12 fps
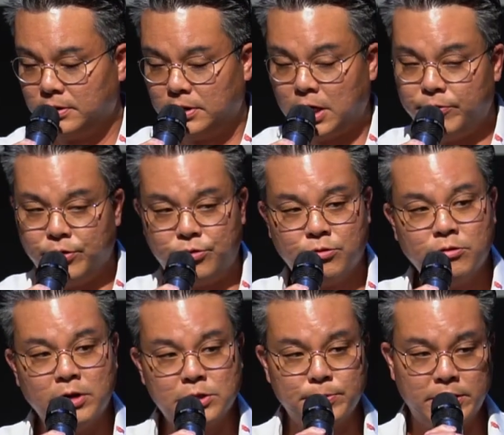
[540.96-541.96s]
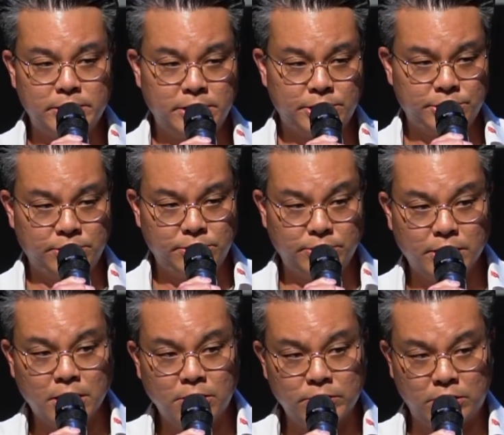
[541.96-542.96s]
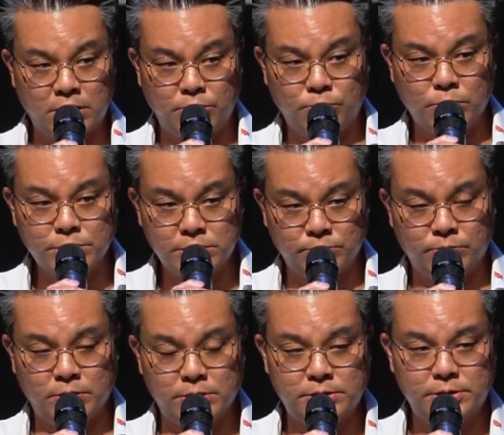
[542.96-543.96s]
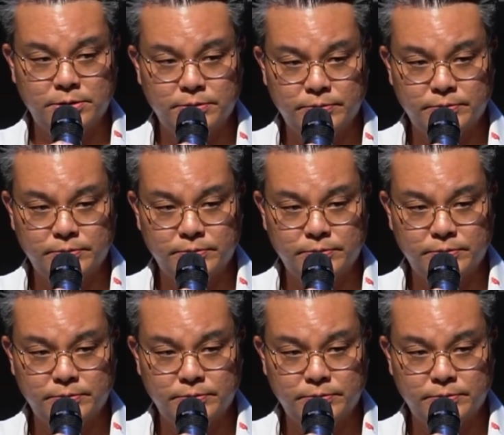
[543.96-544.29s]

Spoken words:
I withdrew as my addiction to heroin got worse and worse.